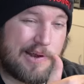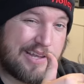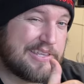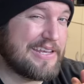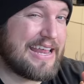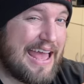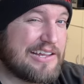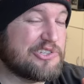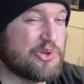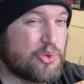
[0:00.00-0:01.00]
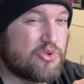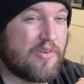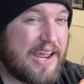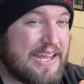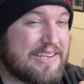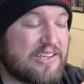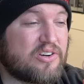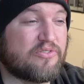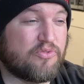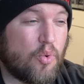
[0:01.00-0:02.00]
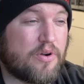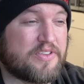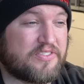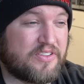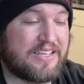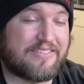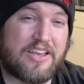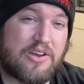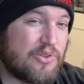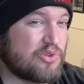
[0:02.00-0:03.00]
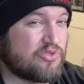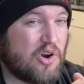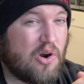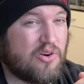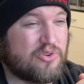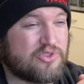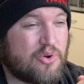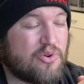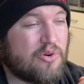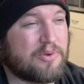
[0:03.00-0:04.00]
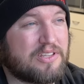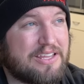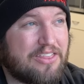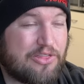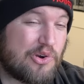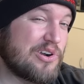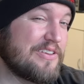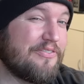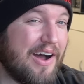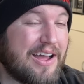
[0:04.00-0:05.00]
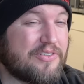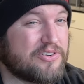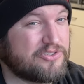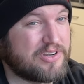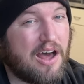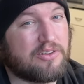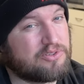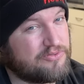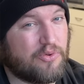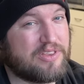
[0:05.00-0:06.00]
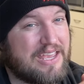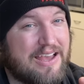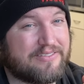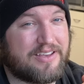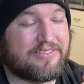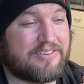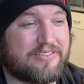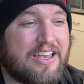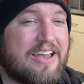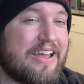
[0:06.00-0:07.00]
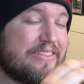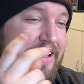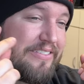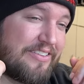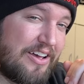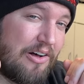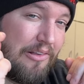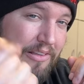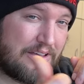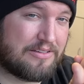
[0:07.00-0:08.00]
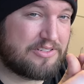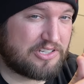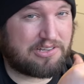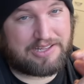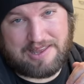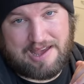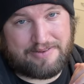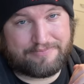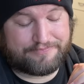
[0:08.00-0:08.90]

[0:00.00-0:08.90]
I did add two grand here for the seats. Those Recaros are normally $3,500 for the SSs and they sell just like that